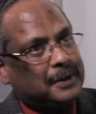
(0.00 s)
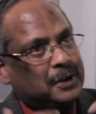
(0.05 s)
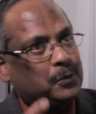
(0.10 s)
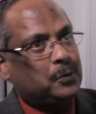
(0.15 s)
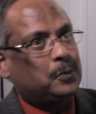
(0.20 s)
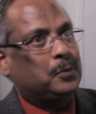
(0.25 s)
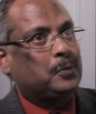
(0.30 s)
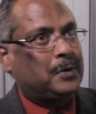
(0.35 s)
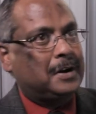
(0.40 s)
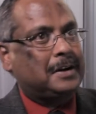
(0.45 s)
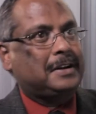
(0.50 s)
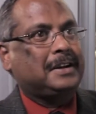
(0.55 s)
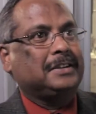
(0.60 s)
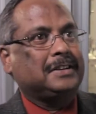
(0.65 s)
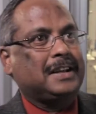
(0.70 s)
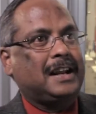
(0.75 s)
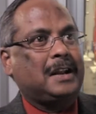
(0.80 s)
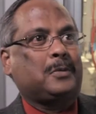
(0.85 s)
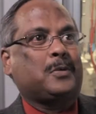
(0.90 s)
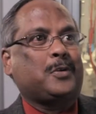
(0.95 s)
you work in
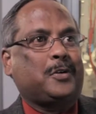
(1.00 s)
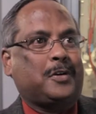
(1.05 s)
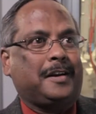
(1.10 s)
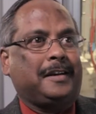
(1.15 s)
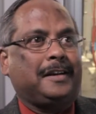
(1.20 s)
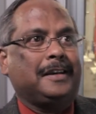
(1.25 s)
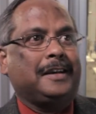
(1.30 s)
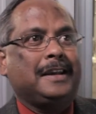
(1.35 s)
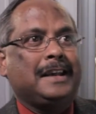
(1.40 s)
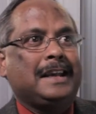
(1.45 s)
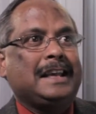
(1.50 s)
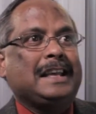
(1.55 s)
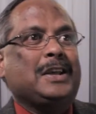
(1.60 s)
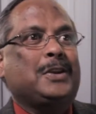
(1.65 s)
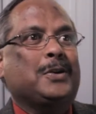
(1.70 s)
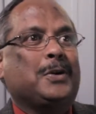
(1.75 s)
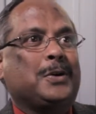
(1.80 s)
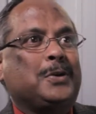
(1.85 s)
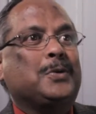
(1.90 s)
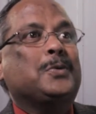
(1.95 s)
the laboratory,
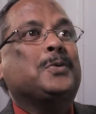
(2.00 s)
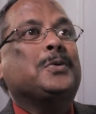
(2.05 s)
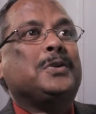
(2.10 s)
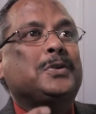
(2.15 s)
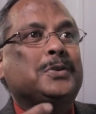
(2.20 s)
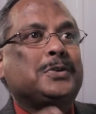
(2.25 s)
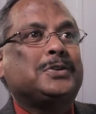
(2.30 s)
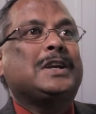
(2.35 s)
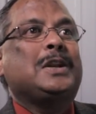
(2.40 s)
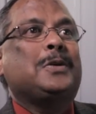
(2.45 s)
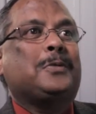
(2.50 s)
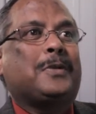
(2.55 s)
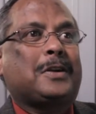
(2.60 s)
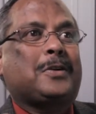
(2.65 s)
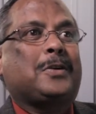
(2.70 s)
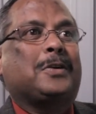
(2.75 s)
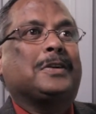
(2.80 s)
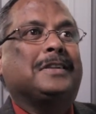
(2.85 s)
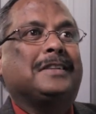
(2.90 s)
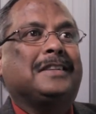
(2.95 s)
you usually
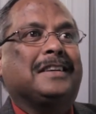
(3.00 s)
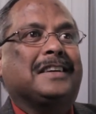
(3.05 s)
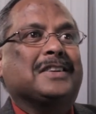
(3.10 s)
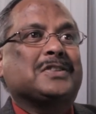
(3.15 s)
work on a